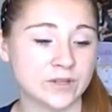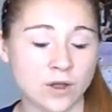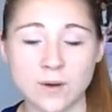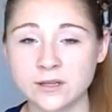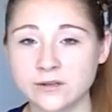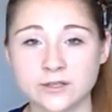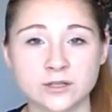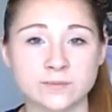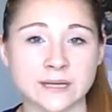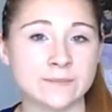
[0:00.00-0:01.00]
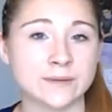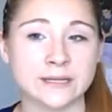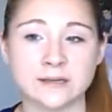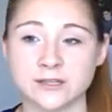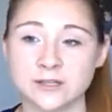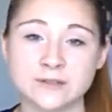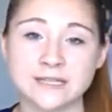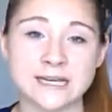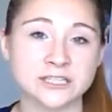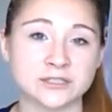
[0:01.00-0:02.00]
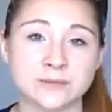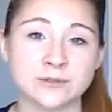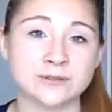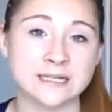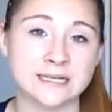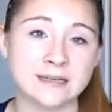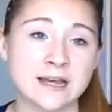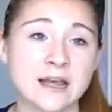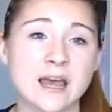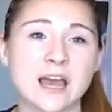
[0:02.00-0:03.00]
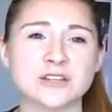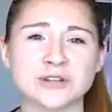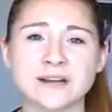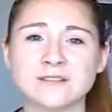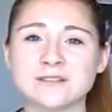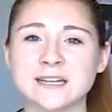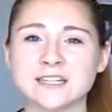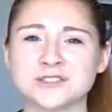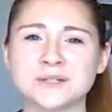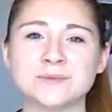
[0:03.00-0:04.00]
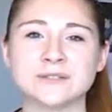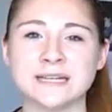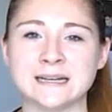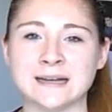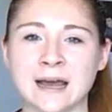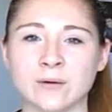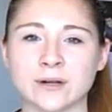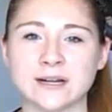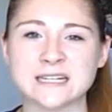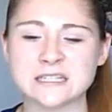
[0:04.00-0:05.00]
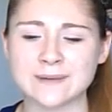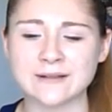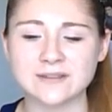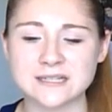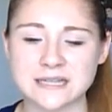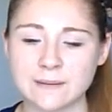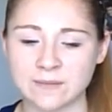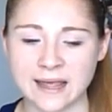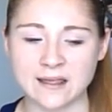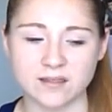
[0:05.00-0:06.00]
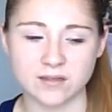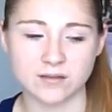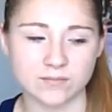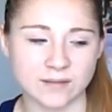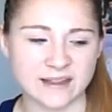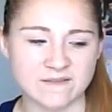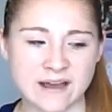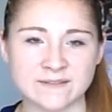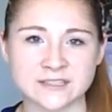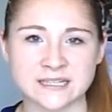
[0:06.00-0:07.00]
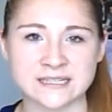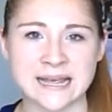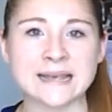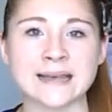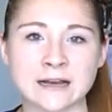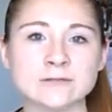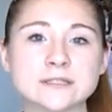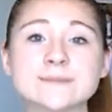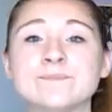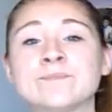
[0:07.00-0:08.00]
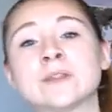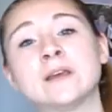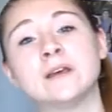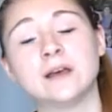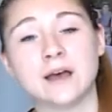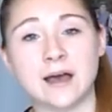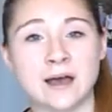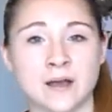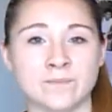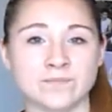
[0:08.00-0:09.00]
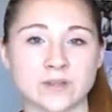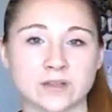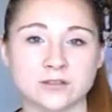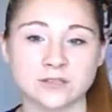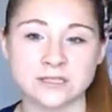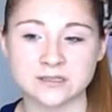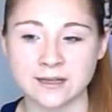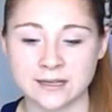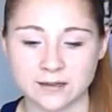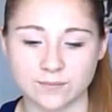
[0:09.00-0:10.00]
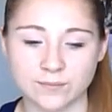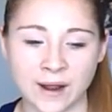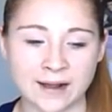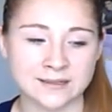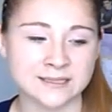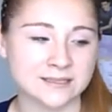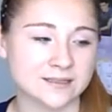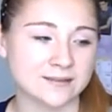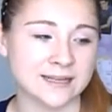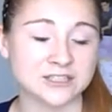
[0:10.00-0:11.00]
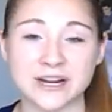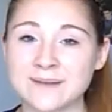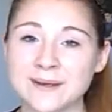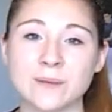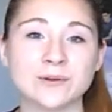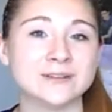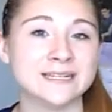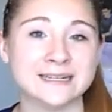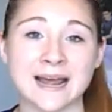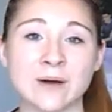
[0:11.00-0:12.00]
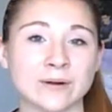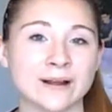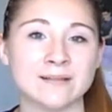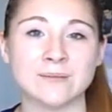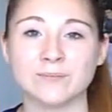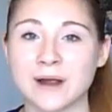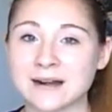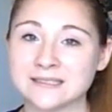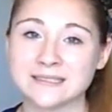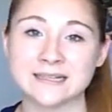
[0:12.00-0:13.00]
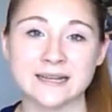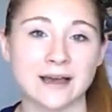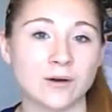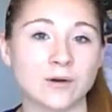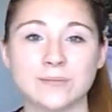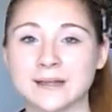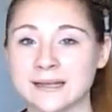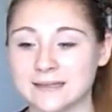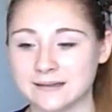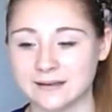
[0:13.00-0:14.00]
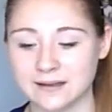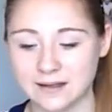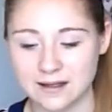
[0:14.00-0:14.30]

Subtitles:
go on YouTube, type in UCA Extreme Routine, and try to learn an extreme routine in an hour. It's about the same length, like 5 or 6, 8 counts. So just like practice, like trying to pick up a routine in an hour, and then practicing it at home, and